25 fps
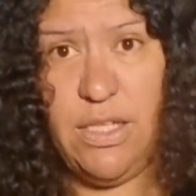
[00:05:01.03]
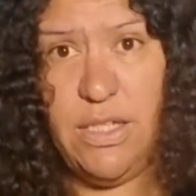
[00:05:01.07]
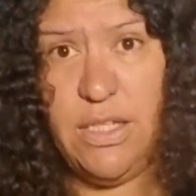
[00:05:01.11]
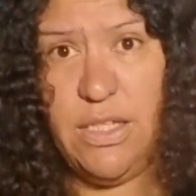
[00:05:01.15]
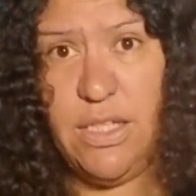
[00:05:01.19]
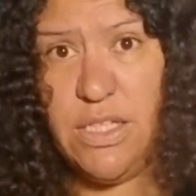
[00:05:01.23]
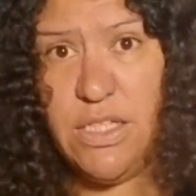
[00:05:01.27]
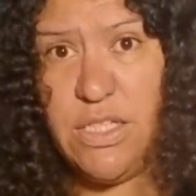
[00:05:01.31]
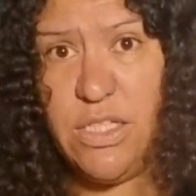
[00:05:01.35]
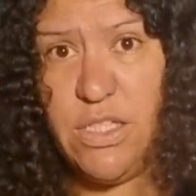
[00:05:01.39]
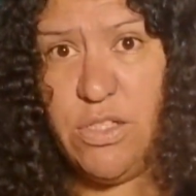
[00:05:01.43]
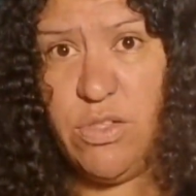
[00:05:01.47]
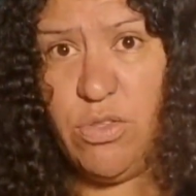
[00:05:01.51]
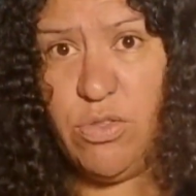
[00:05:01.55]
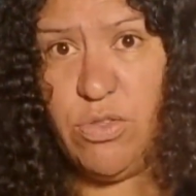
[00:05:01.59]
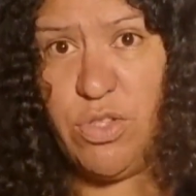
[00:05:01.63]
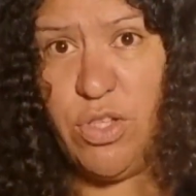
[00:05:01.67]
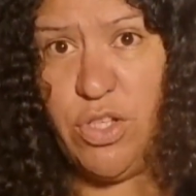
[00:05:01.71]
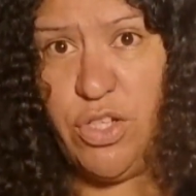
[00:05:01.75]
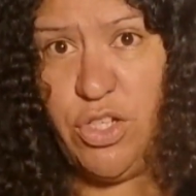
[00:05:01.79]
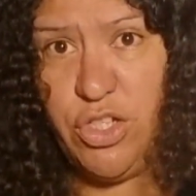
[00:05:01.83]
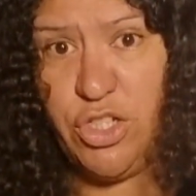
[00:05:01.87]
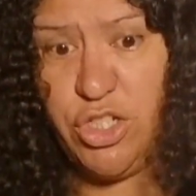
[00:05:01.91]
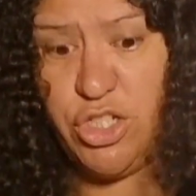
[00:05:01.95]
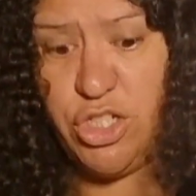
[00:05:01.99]
This is also
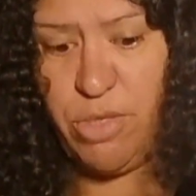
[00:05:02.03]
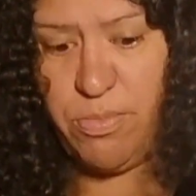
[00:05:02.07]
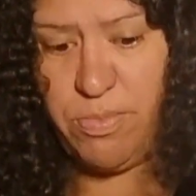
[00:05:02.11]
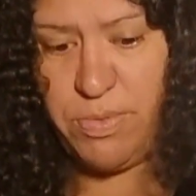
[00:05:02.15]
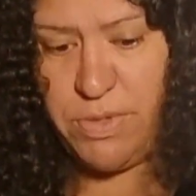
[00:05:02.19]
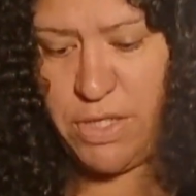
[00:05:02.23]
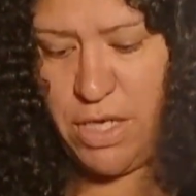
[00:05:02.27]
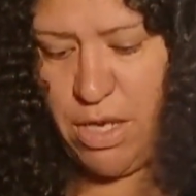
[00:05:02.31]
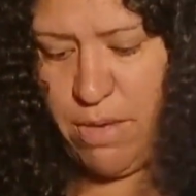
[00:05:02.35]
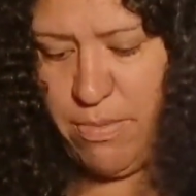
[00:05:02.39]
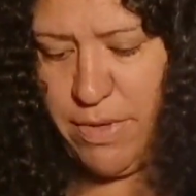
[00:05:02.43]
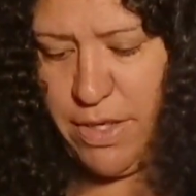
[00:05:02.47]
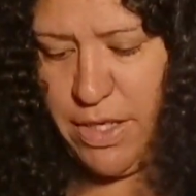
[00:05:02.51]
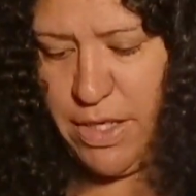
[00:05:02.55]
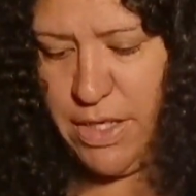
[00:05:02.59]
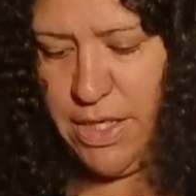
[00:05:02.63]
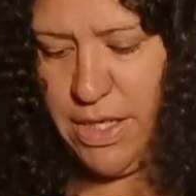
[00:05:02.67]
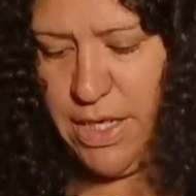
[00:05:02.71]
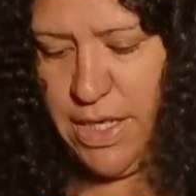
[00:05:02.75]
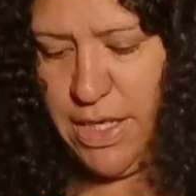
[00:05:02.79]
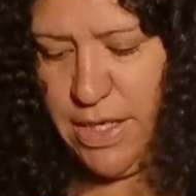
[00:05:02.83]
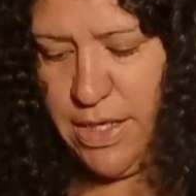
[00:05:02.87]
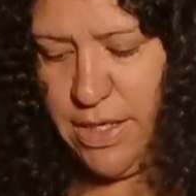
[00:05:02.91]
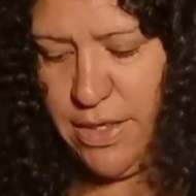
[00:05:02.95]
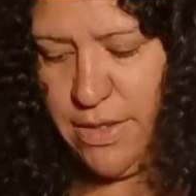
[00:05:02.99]
your ships coming in
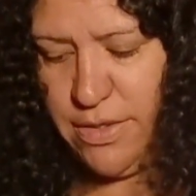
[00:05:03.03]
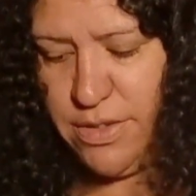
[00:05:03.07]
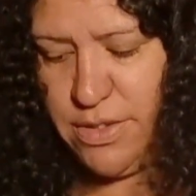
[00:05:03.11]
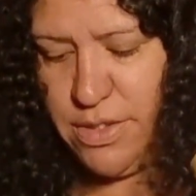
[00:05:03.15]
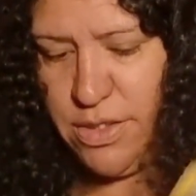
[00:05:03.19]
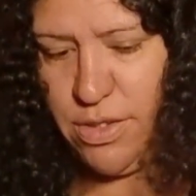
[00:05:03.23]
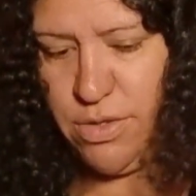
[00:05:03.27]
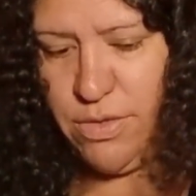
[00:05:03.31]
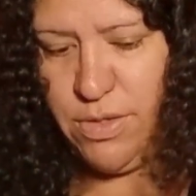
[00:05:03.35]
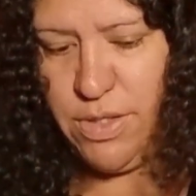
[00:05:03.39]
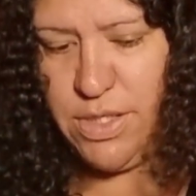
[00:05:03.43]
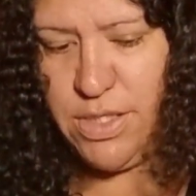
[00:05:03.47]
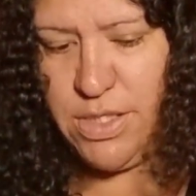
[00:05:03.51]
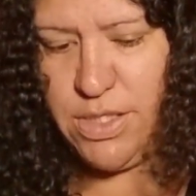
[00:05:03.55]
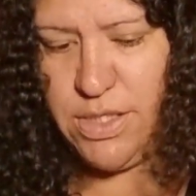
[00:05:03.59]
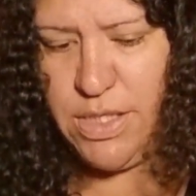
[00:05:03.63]
here. So this is